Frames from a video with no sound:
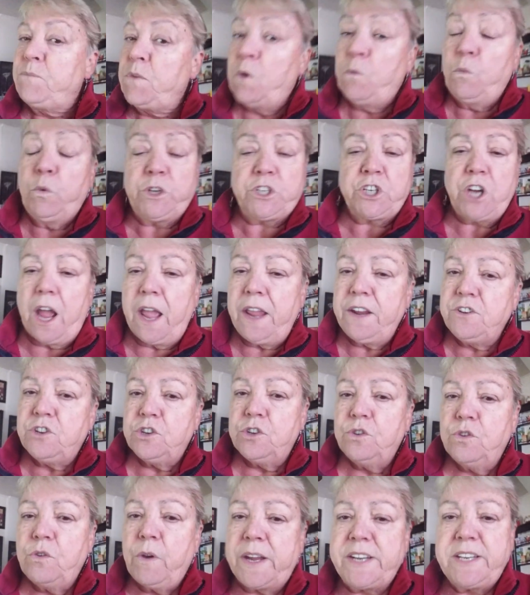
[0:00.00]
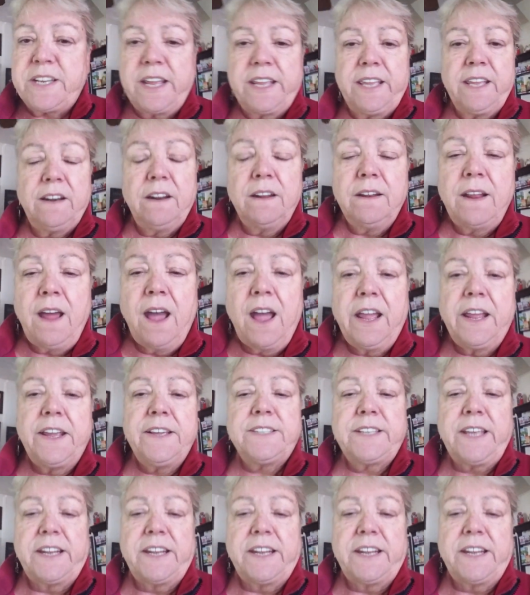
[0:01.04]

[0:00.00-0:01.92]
which I do, I take it on hikes.